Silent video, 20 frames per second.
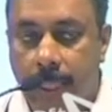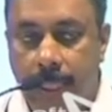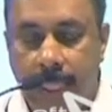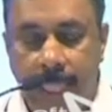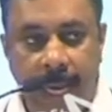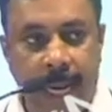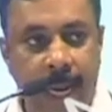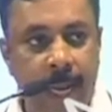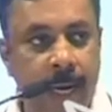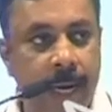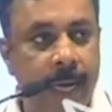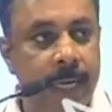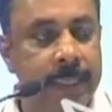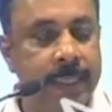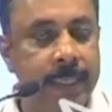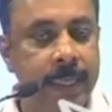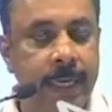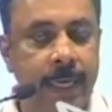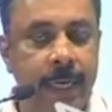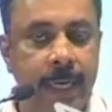There I
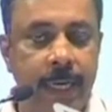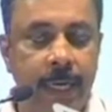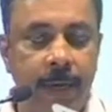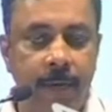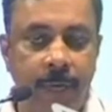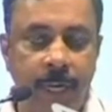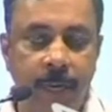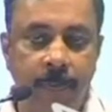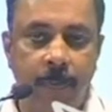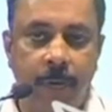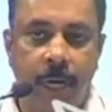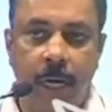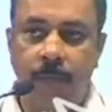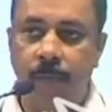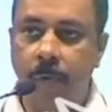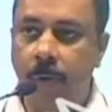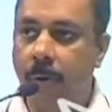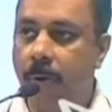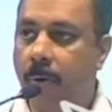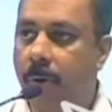see again a very
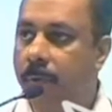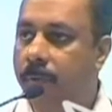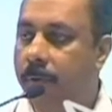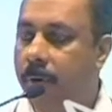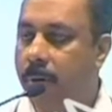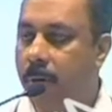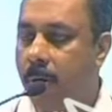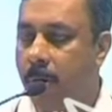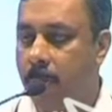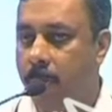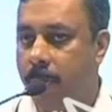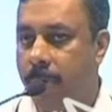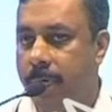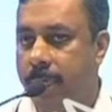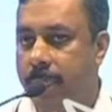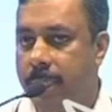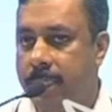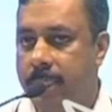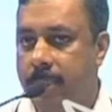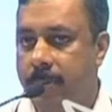powerful role for
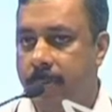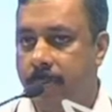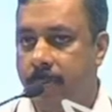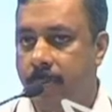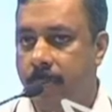corporates.